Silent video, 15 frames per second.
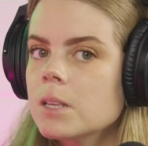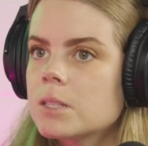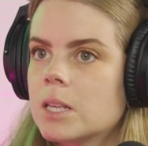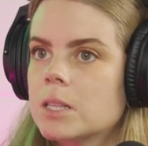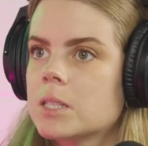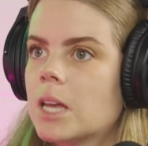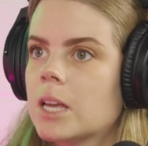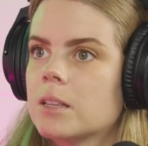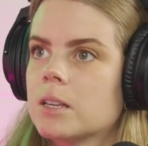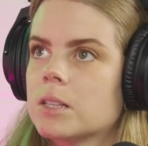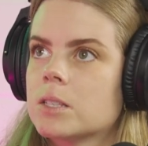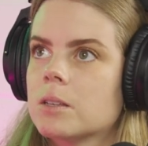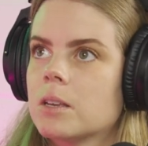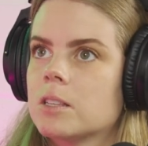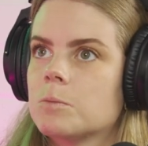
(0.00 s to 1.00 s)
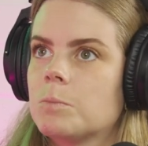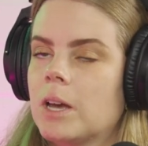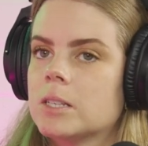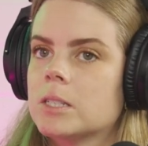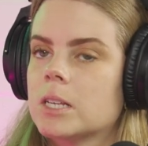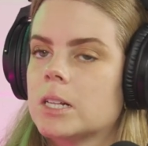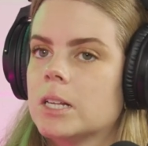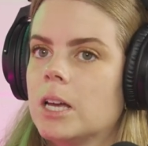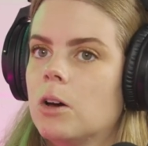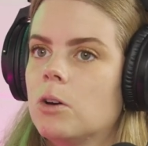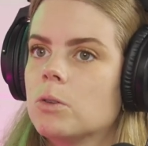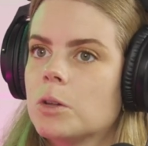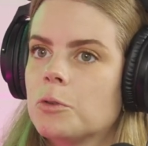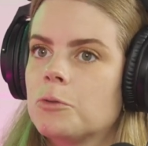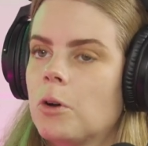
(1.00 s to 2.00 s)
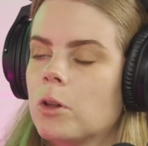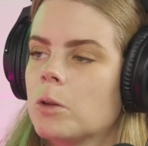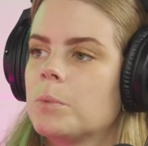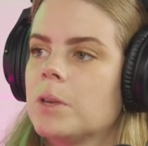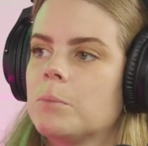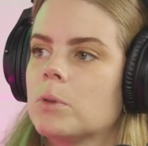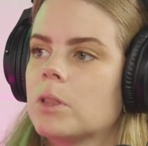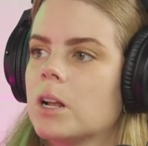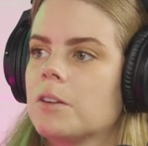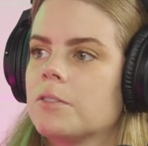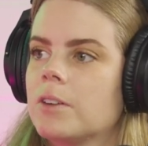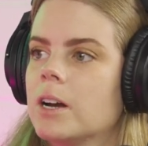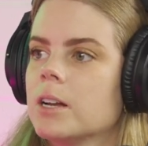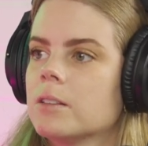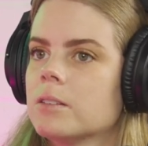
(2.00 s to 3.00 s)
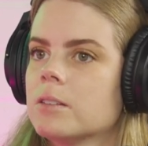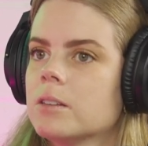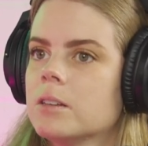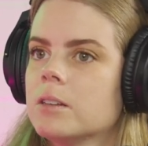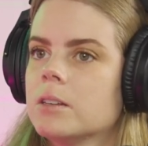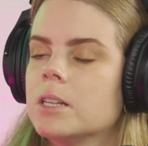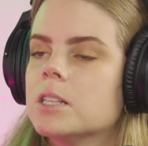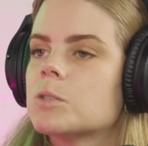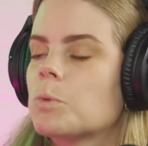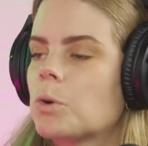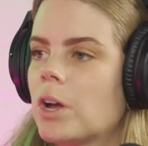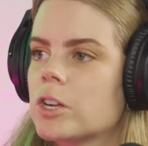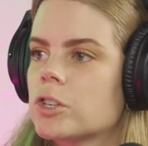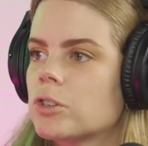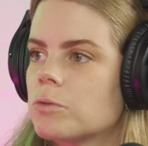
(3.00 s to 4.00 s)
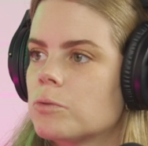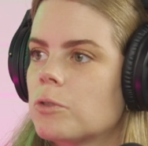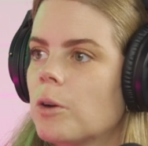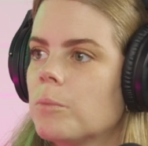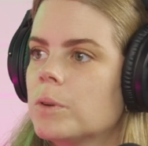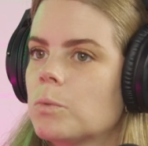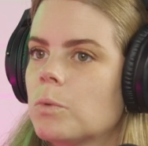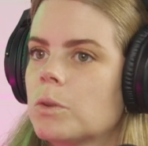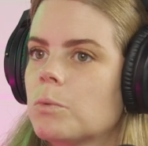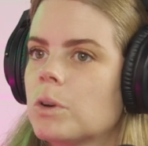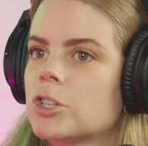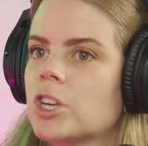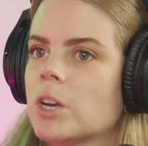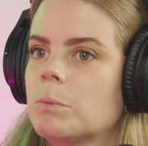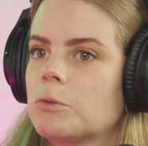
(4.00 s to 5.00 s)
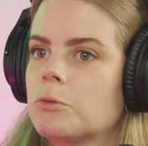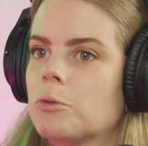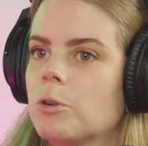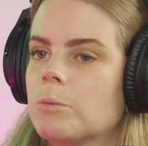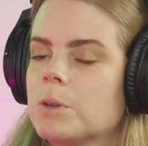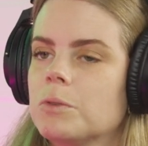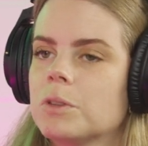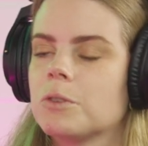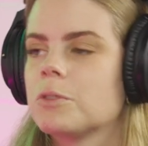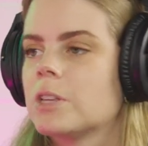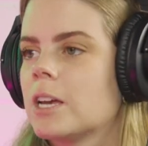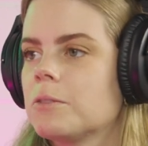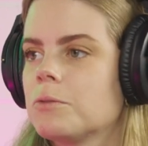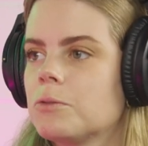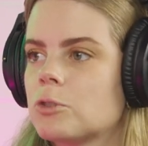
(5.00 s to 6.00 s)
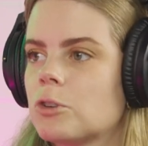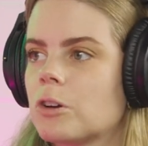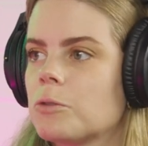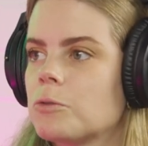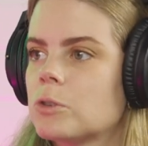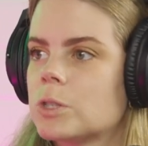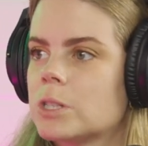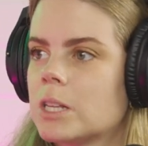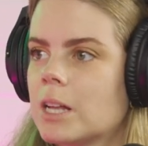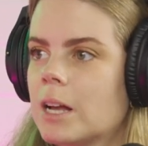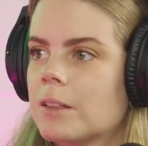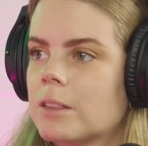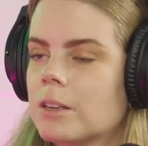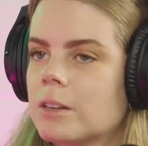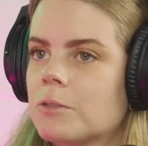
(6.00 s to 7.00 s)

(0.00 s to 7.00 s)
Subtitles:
since then it's basically I only follow people that I find inspiration from in one way, shape, or form, even if they're photographers in another